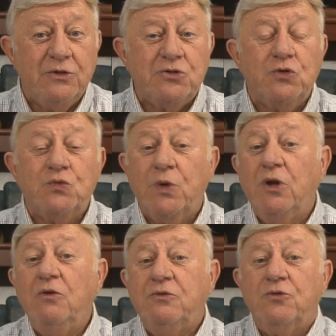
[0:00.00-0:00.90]
And so, as we
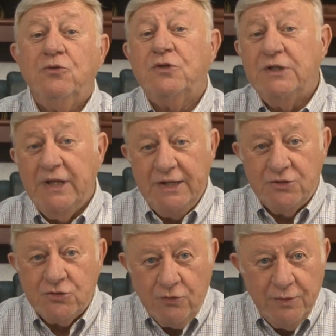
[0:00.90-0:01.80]
go through
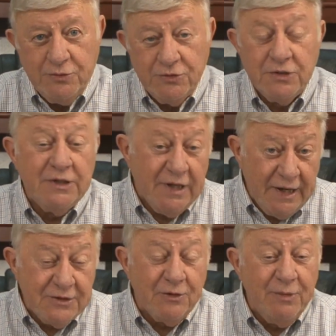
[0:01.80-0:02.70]
today's scriptures, and
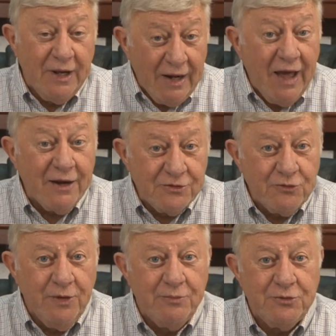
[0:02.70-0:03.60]
today's going to be a lot of
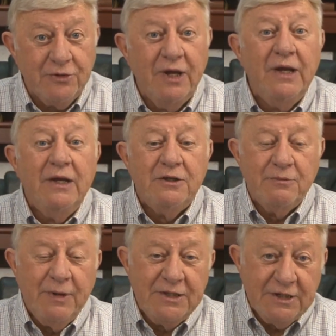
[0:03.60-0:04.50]
scripture
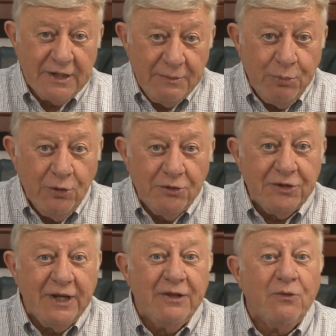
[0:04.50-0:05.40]
to basically pull
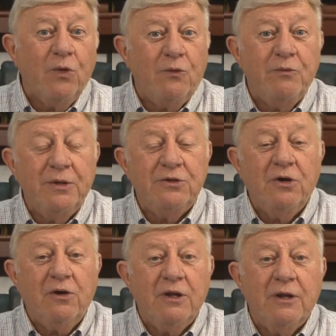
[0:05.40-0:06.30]
together what we've been
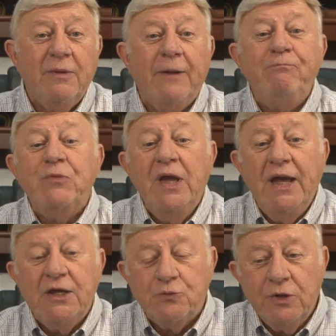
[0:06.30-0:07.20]
talking about.
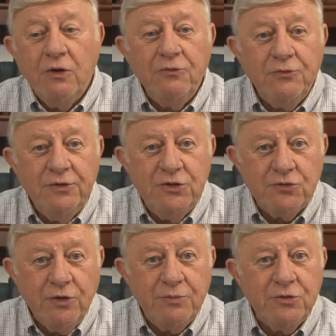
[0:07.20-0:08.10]
As we go through these
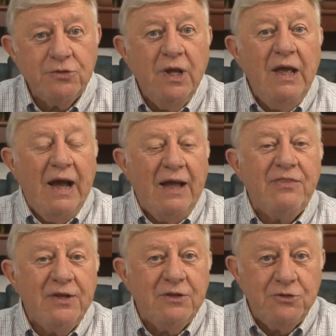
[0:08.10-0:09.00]
scriptures, I
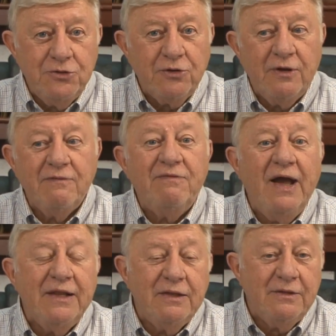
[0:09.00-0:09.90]
think that you're going to
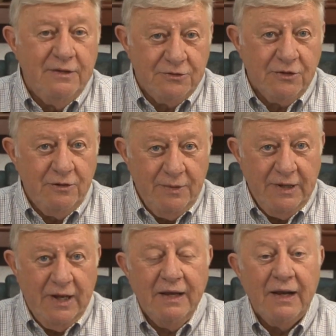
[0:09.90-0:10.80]
find that there's going to
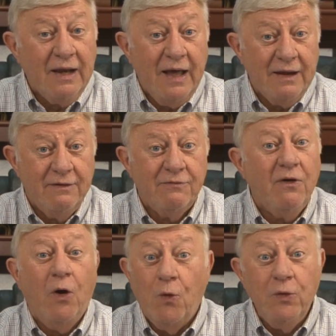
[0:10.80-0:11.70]
be a lot
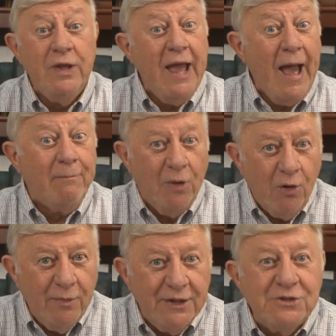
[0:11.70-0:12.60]
of oh yeah
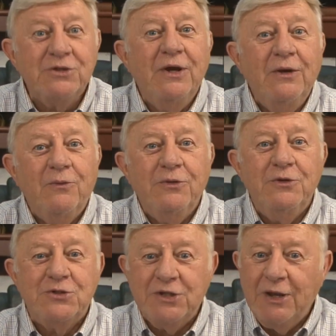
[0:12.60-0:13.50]
moments when
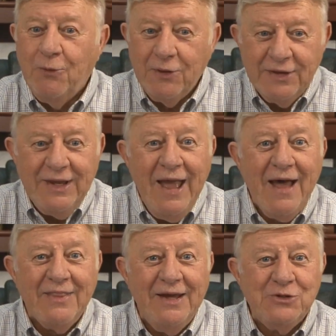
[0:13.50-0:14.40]
you say, well,
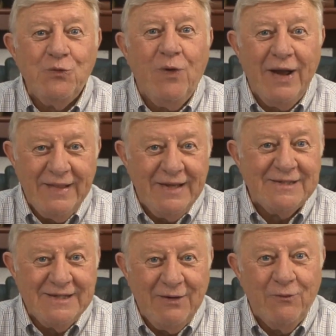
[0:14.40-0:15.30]
yeah, that's why
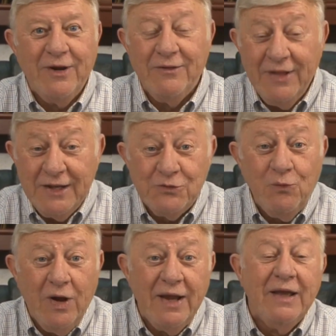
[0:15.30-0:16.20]
that's that way, or that's
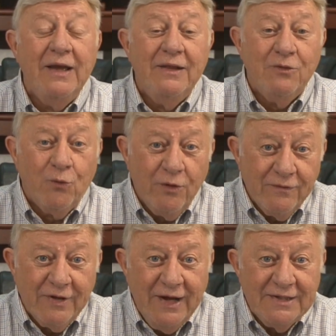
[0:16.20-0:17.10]
why the Word
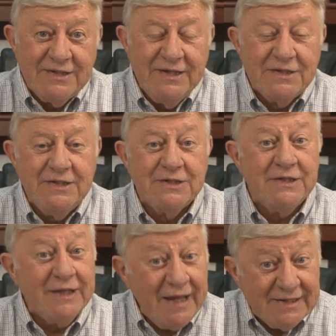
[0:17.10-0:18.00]
of God says this,
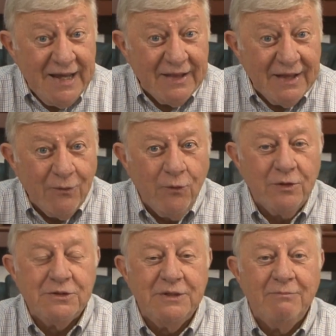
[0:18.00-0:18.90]
and that's how that
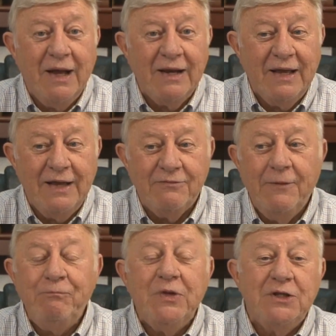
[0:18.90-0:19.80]
works in my life.
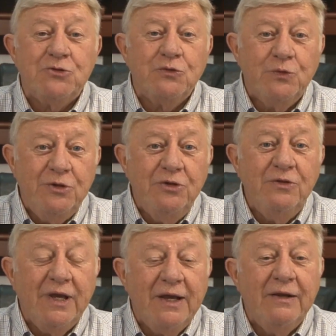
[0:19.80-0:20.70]
And so as we
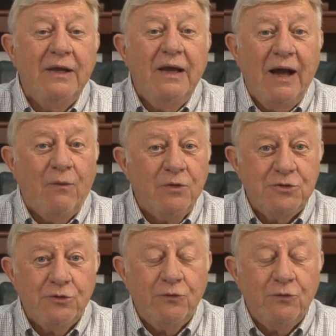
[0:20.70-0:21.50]
do that, I want you to